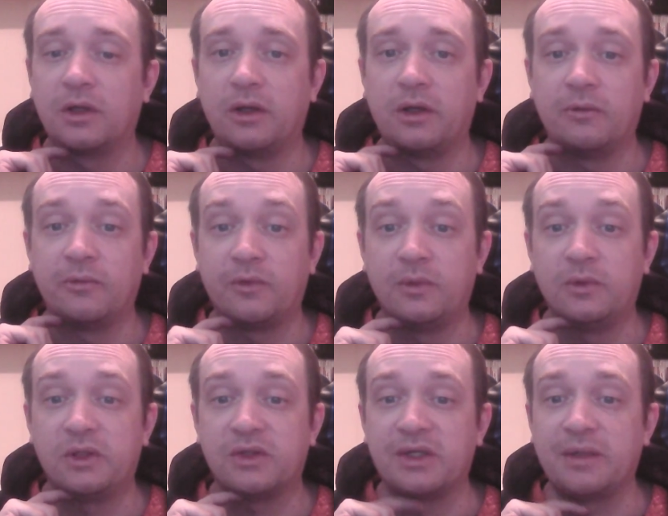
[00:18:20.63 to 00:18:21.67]
from the
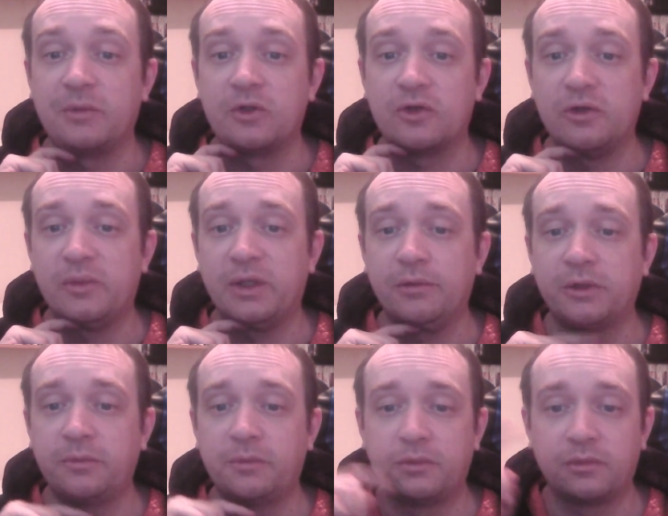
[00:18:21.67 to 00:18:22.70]
last time you saw my
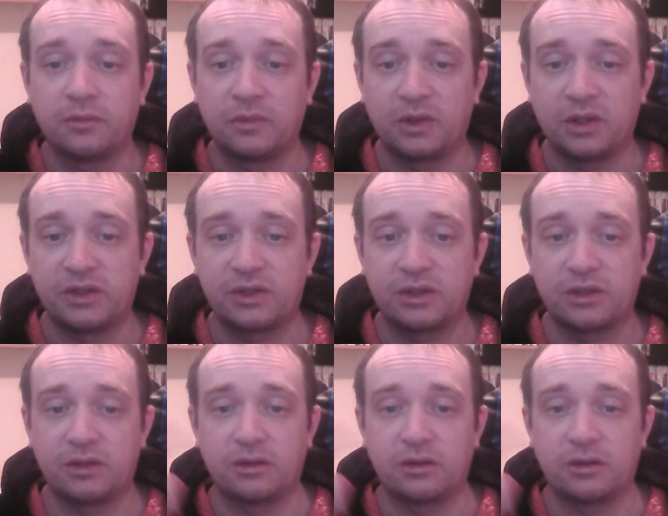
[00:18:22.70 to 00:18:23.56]
room, this